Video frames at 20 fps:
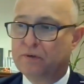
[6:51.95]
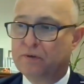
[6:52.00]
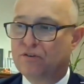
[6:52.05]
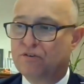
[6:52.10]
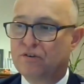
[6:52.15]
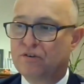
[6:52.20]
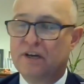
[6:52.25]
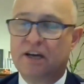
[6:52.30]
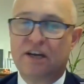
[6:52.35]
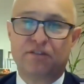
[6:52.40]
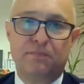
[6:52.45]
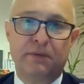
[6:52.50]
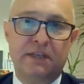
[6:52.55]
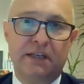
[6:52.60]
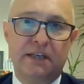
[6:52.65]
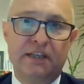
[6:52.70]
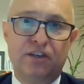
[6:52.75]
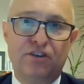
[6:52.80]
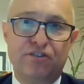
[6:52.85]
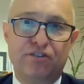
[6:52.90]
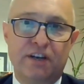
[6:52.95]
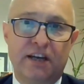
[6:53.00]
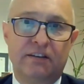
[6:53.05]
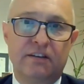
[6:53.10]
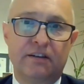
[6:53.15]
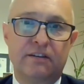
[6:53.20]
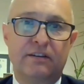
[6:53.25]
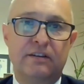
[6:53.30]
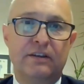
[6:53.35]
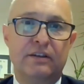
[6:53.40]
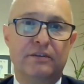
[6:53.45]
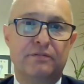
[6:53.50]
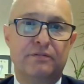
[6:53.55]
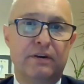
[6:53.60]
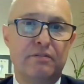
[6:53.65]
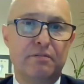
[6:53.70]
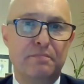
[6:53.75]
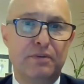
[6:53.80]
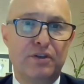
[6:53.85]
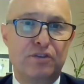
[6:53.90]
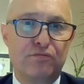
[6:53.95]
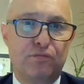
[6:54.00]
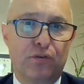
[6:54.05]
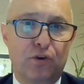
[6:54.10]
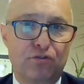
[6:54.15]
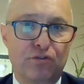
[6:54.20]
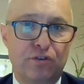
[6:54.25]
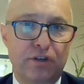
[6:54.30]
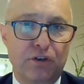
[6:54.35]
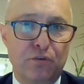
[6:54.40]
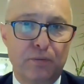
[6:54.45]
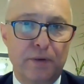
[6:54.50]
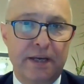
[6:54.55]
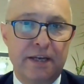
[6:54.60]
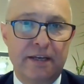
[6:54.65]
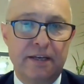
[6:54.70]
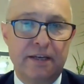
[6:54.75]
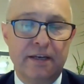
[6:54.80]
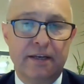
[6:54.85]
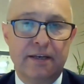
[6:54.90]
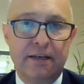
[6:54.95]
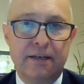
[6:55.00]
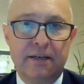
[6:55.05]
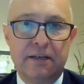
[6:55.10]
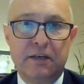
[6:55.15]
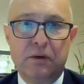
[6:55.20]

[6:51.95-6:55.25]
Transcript: which has been initiated in a very misfortunate way